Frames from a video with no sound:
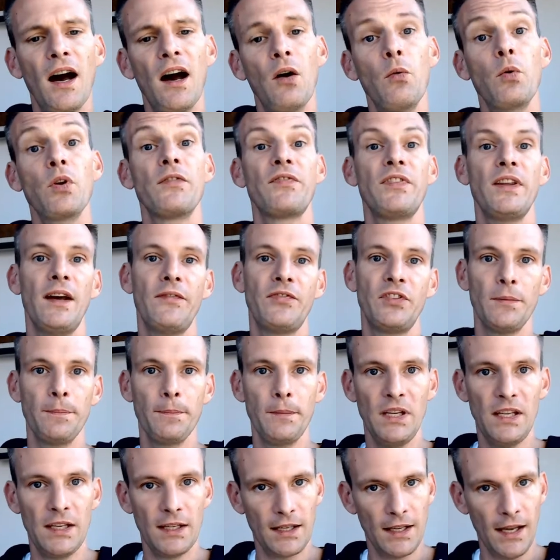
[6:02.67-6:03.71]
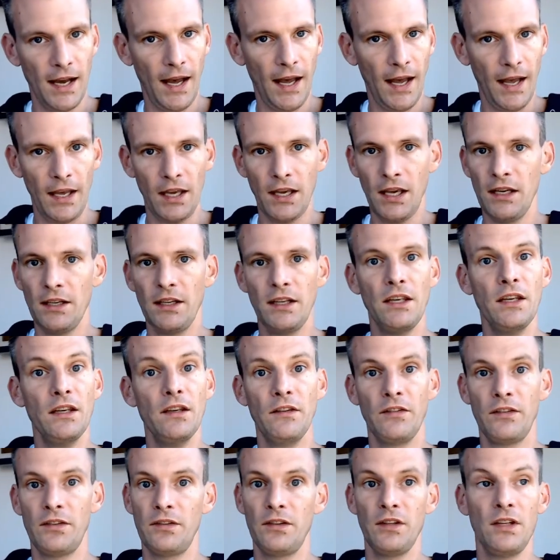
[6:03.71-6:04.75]
what if they have to meet a guy and
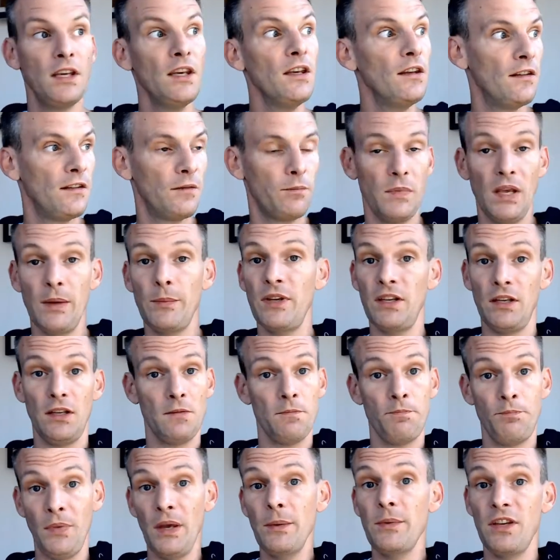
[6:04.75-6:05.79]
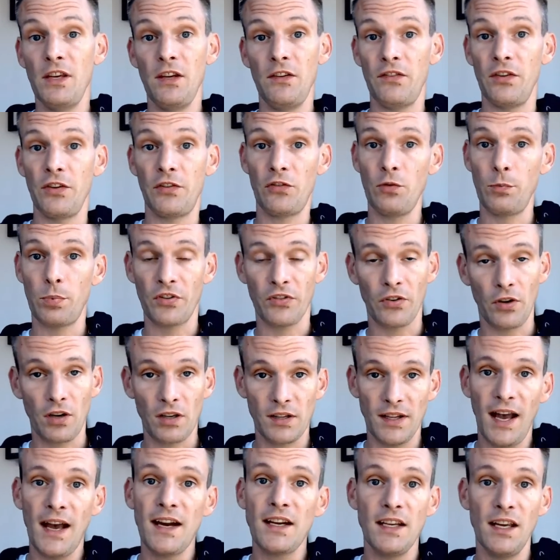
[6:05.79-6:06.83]
he's he's maybe maybe he's the superstar
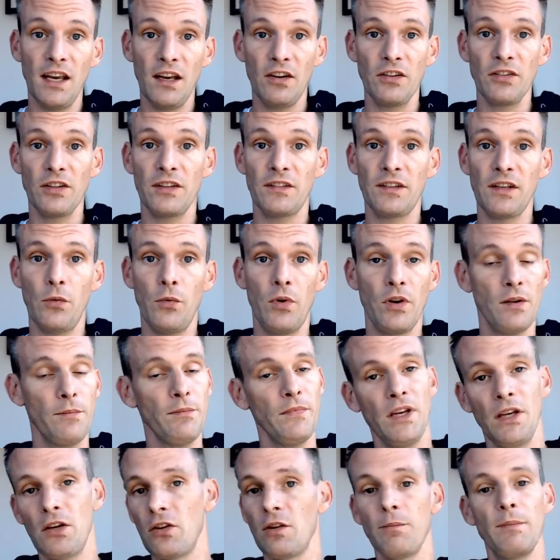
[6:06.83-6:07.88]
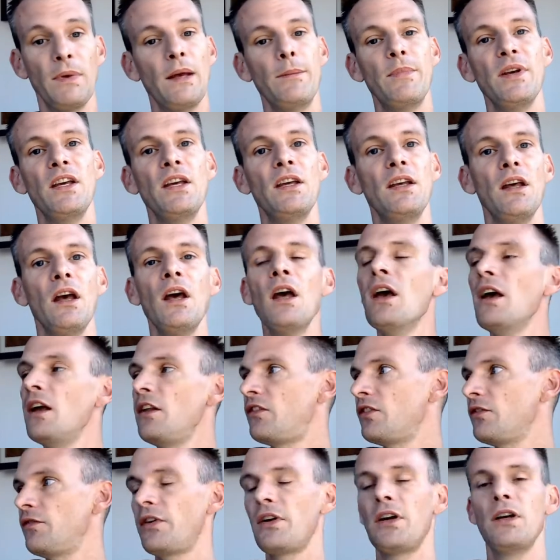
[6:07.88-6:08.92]
gladiator that they want to meet, or maybe it's
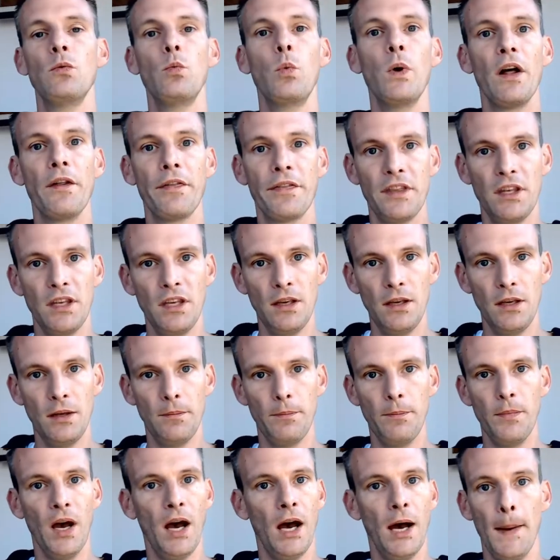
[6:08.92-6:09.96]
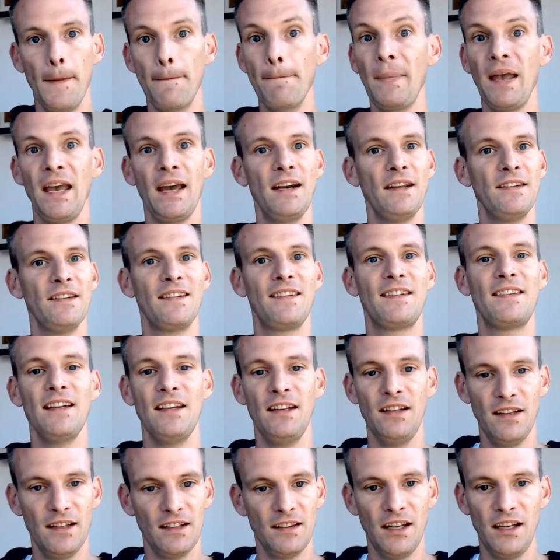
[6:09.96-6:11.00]
a very wealthy uh, man in the
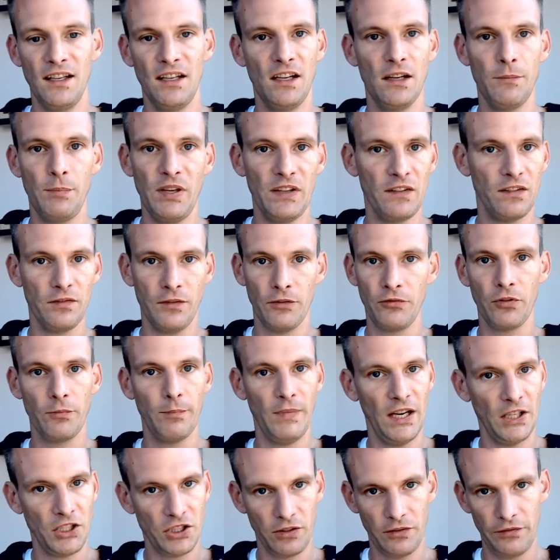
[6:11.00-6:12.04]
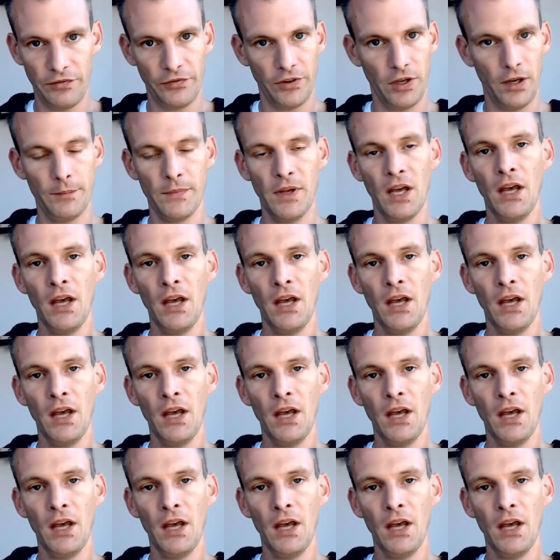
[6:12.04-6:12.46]
city that they need a piece of information from,